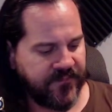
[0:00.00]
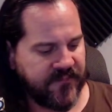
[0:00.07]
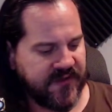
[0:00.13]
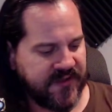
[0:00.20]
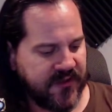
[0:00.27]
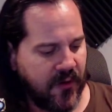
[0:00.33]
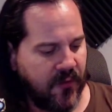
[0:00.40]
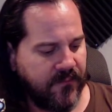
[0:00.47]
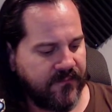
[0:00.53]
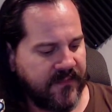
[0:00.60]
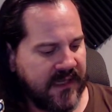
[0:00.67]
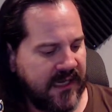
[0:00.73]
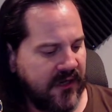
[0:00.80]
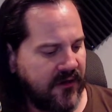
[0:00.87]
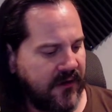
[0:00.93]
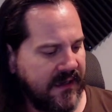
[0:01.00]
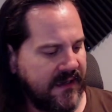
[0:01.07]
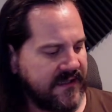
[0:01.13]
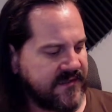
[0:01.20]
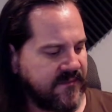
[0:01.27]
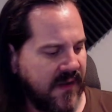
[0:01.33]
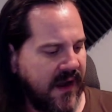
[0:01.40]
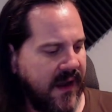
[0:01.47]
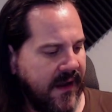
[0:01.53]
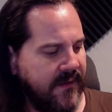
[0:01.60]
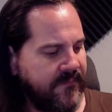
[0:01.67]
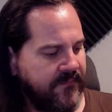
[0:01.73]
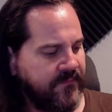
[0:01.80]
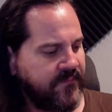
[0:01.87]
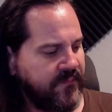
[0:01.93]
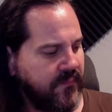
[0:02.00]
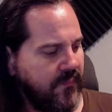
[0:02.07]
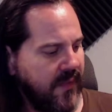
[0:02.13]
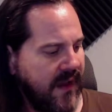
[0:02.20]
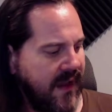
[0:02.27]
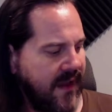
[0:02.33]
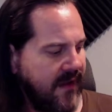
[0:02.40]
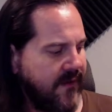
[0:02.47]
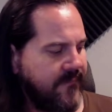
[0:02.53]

So here is my bag.